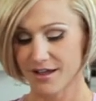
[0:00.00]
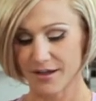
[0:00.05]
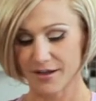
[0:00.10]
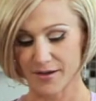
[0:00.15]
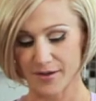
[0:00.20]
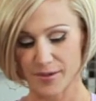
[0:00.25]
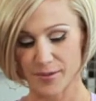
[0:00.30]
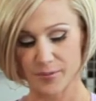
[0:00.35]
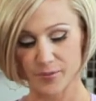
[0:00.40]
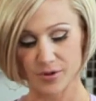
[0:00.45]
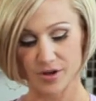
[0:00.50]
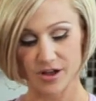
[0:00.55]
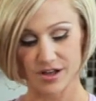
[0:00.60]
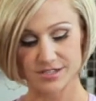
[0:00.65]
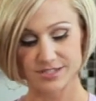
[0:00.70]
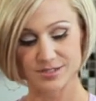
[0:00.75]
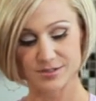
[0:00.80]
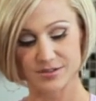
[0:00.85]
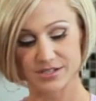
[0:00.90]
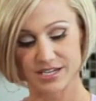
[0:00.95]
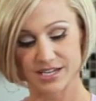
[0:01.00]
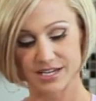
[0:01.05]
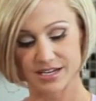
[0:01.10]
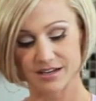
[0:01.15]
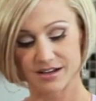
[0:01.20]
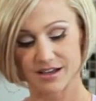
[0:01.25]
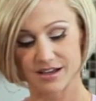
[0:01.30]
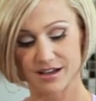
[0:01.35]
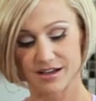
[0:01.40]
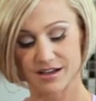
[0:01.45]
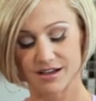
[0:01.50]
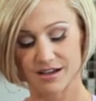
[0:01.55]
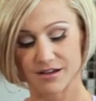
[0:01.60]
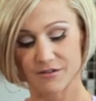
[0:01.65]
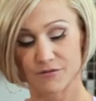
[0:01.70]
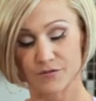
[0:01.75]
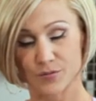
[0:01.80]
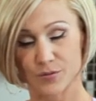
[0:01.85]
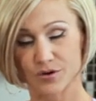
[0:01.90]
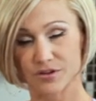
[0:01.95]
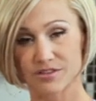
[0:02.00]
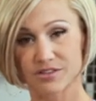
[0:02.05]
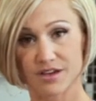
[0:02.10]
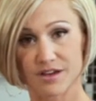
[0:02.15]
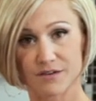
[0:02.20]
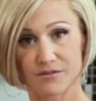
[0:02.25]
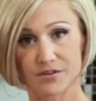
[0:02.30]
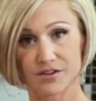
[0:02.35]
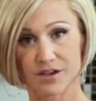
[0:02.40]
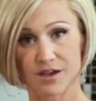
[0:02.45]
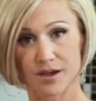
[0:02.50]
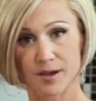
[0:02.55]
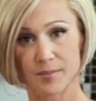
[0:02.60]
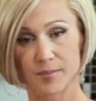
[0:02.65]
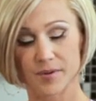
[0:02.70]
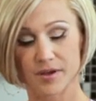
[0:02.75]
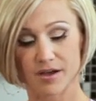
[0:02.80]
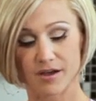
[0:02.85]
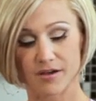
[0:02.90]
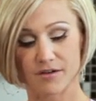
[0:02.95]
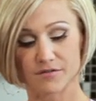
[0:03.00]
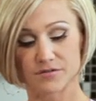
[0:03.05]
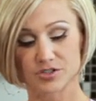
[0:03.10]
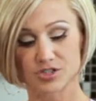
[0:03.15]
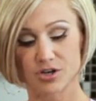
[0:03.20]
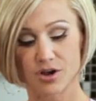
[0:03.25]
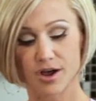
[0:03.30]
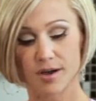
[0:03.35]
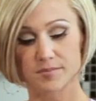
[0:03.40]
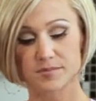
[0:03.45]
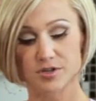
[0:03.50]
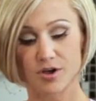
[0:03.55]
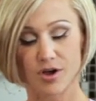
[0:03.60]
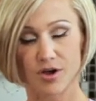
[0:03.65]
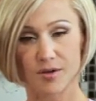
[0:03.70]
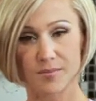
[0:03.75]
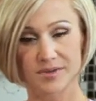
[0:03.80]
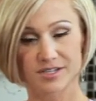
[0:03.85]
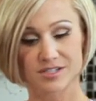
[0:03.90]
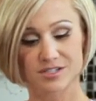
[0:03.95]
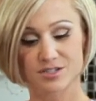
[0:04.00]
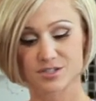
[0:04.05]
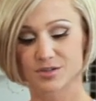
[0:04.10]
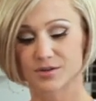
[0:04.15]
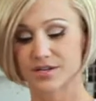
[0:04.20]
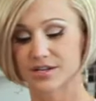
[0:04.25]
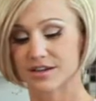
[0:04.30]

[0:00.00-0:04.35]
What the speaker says: We'll also need 1/4 of a cup of chopped almonds. You can